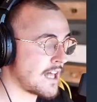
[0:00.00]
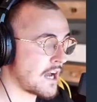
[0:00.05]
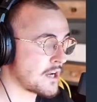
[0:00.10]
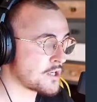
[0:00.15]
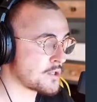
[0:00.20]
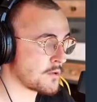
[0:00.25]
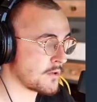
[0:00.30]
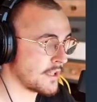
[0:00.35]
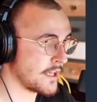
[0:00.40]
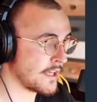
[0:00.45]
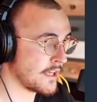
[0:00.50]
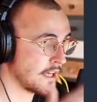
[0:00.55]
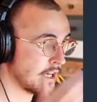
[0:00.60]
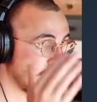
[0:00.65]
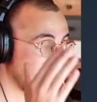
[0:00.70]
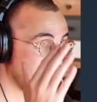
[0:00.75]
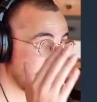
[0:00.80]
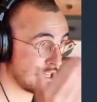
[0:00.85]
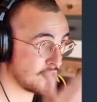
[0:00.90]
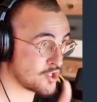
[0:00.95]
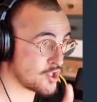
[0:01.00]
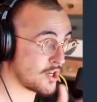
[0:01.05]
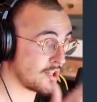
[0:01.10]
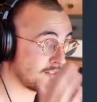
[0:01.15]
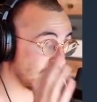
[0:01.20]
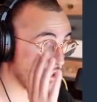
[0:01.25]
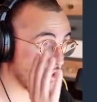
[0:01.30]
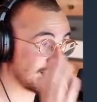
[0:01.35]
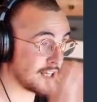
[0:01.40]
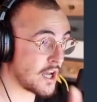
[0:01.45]
actually
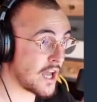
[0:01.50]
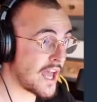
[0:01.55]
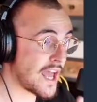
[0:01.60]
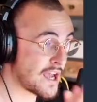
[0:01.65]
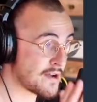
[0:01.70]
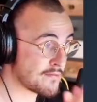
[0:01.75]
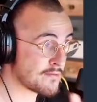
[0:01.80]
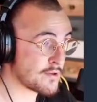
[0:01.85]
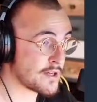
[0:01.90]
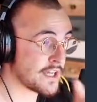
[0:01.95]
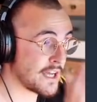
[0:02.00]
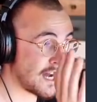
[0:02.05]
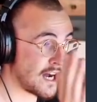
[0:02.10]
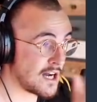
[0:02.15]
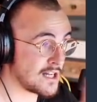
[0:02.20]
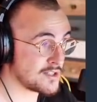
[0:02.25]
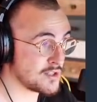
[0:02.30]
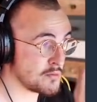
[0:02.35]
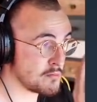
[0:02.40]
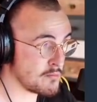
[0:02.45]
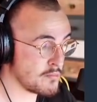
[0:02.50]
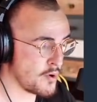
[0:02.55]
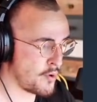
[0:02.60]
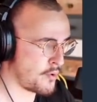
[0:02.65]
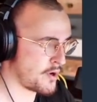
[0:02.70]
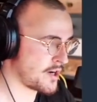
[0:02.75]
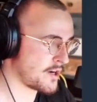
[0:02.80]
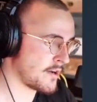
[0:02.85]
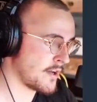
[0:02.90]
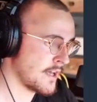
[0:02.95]
enchanting every other
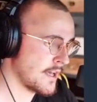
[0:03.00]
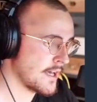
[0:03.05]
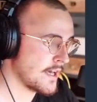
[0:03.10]
book.